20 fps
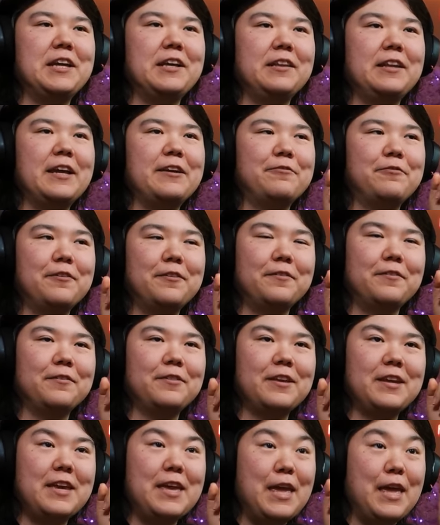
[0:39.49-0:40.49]
Like, for
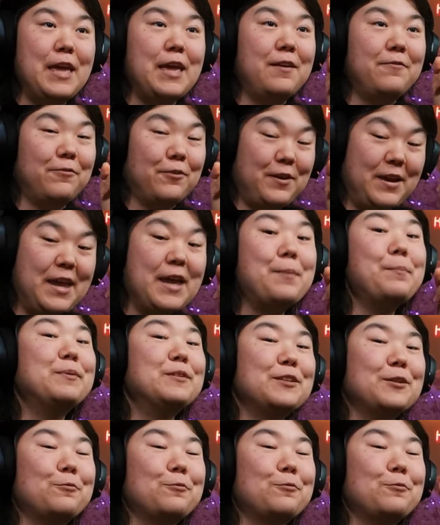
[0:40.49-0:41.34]
Imp to